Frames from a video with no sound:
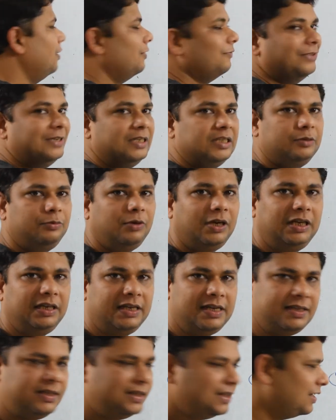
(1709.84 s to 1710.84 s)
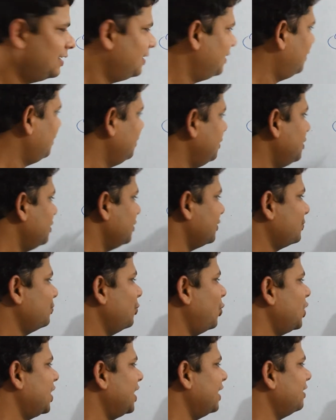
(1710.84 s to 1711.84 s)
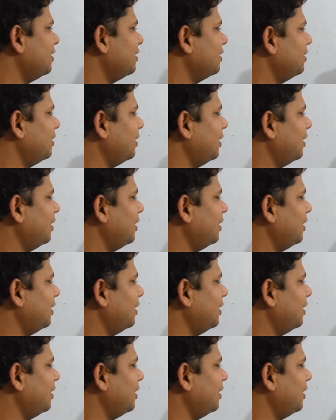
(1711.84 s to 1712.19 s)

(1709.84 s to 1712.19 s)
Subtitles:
First one is smoking.